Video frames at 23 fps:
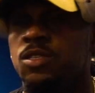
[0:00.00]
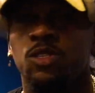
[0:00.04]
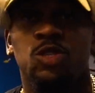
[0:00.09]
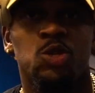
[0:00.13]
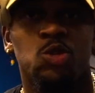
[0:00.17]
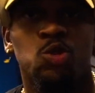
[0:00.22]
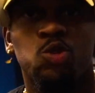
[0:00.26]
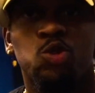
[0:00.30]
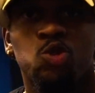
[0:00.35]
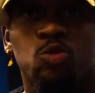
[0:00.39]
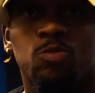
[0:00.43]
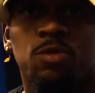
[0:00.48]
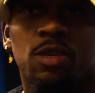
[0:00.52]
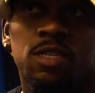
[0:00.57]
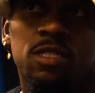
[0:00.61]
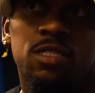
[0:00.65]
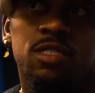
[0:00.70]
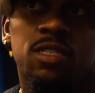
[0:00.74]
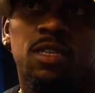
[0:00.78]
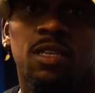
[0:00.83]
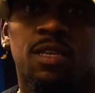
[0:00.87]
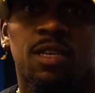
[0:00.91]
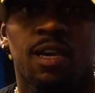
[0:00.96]
YouTubers,
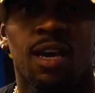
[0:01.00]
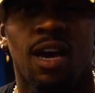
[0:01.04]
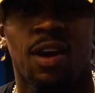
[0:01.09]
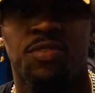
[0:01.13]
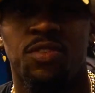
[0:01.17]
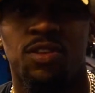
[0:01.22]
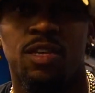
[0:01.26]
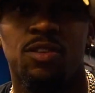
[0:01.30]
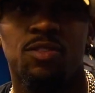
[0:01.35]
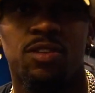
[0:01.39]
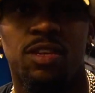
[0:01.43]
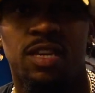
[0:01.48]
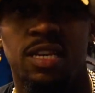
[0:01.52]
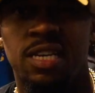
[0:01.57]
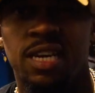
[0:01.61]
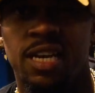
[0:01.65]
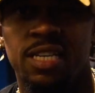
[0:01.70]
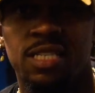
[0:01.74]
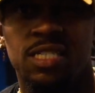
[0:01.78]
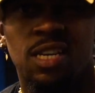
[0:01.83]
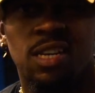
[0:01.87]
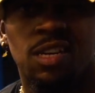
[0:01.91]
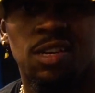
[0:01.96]
after they do their
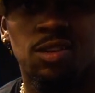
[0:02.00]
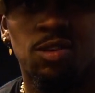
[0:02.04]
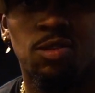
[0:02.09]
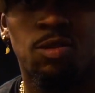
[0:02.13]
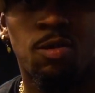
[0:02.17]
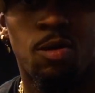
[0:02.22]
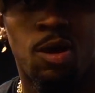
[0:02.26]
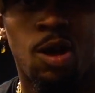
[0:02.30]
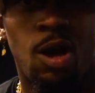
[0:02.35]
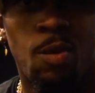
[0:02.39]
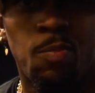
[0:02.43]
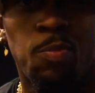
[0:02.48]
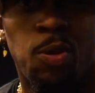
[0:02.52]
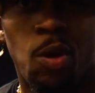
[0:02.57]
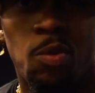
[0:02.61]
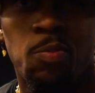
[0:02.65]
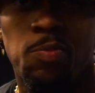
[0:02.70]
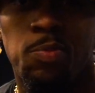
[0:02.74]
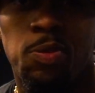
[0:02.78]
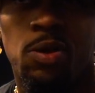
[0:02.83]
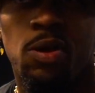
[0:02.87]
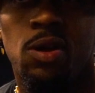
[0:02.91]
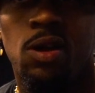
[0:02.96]
nice little pump
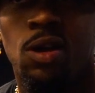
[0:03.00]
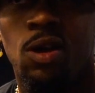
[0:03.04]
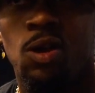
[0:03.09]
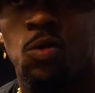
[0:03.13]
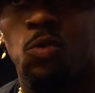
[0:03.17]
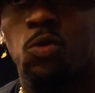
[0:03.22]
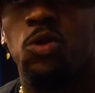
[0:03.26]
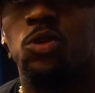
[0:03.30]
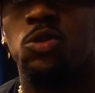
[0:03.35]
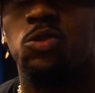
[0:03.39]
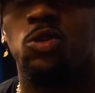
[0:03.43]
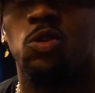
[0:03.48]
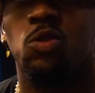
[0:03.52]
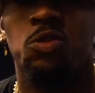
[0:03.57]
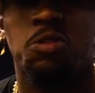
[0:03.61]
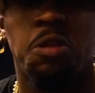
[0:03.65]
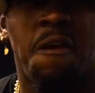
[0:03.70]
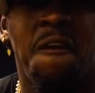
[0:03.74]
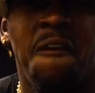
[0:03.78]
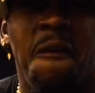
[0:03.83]
workout,